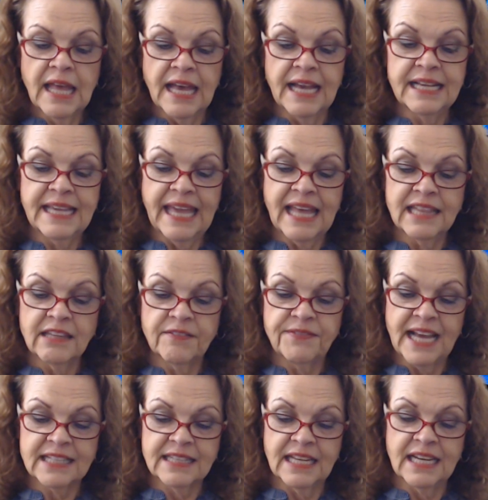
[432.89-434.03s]
Again, the
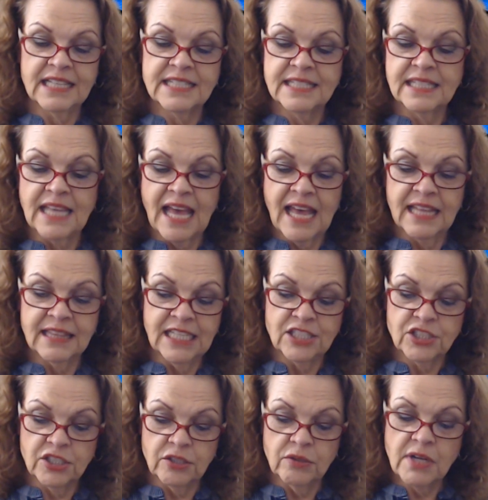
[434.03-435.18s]
fact that it's on these
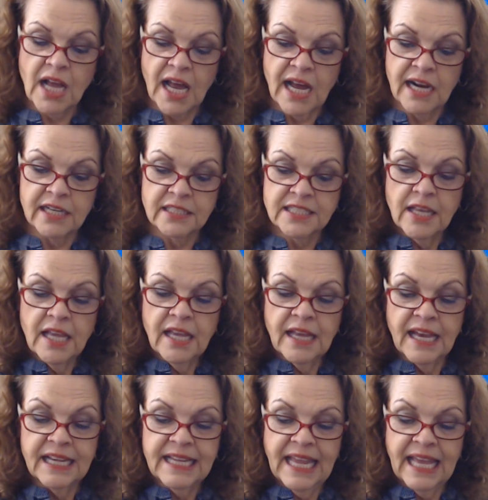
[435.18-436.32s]
two cards,
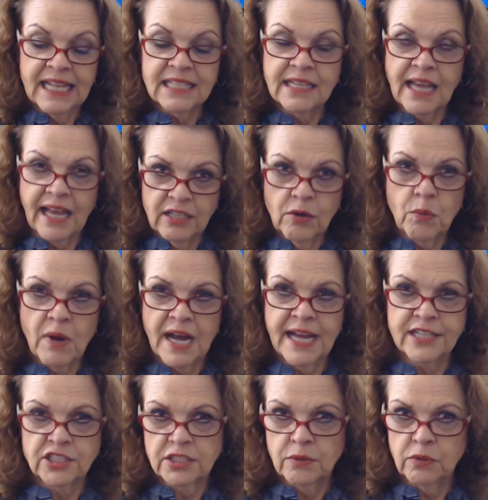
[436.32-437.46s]
again, kind of
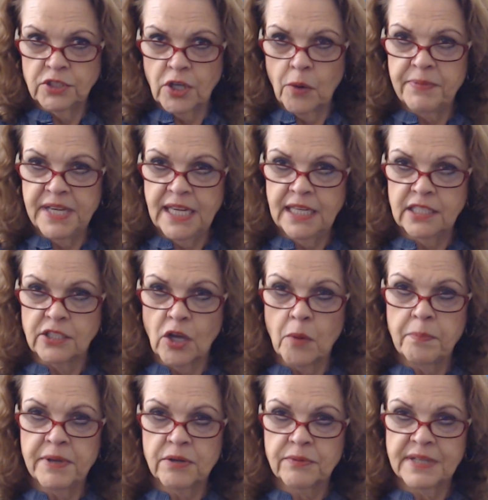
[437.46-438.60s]
watch. Don't be, don't
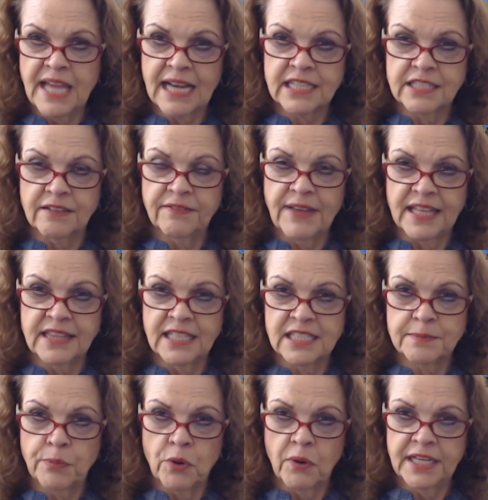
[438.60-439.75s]
be reactive at this
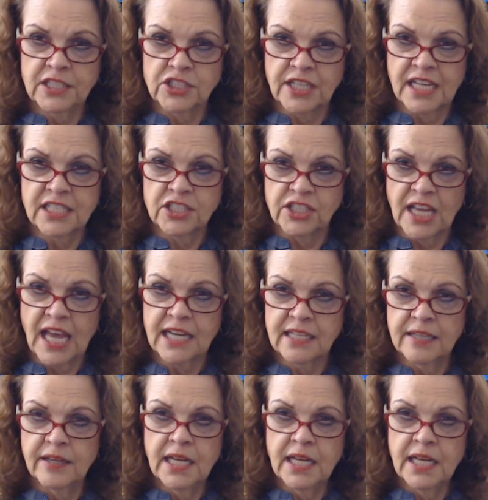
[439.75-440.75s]
point just yet.